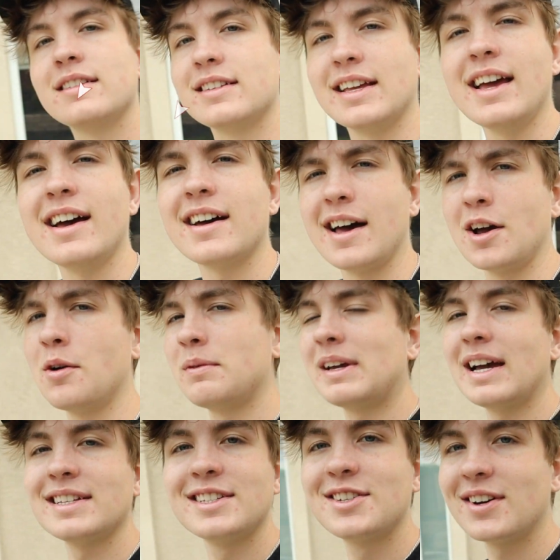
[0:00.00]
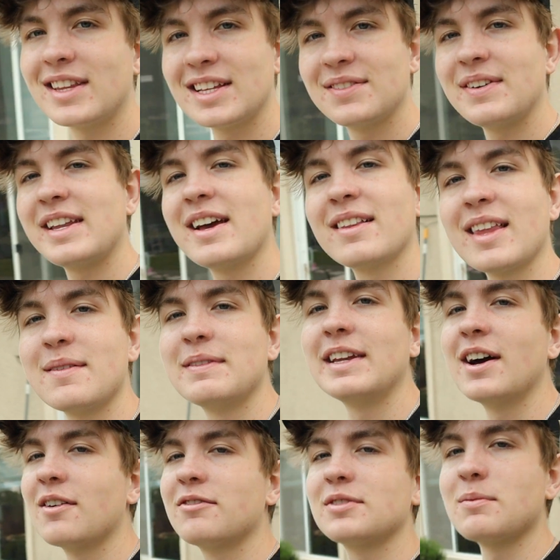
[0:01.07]
yeah, I hope you guys enjoyed this video. Let me
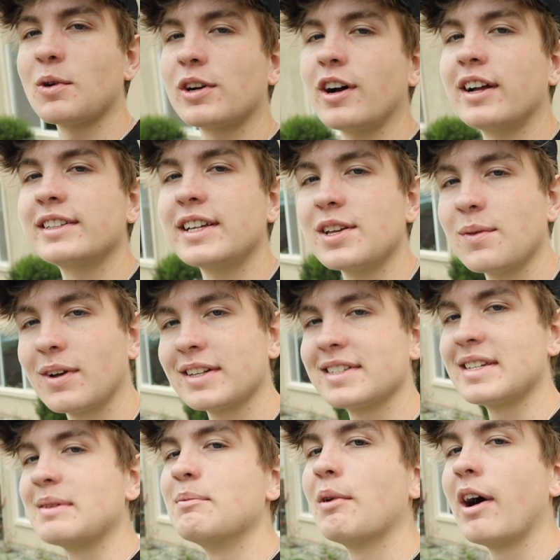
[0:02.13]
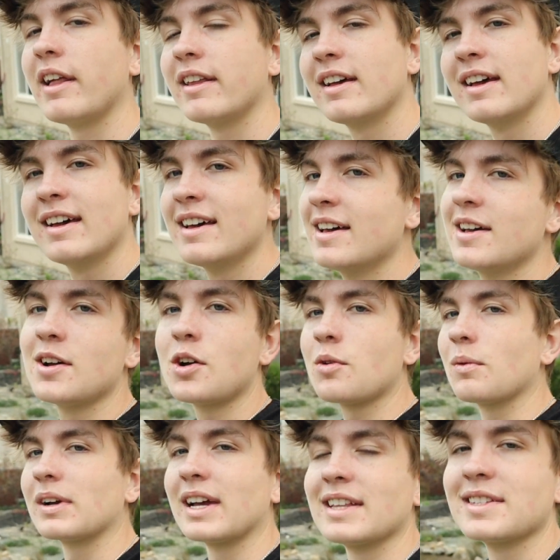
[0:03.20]
know some more content you want to see, but
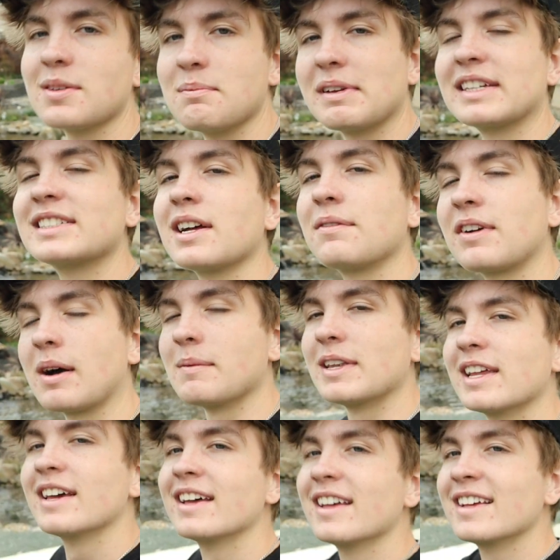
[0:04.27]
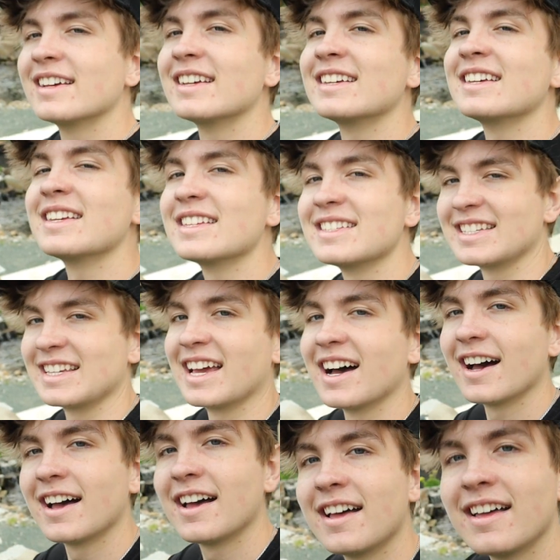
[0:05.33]
we're getting some big stuff coming. See
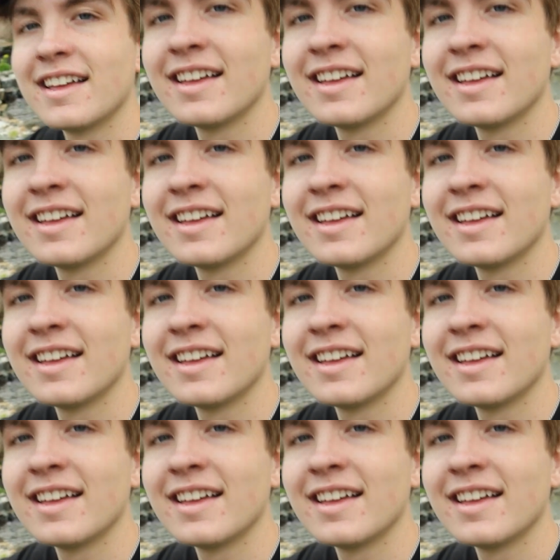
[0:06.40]
ya.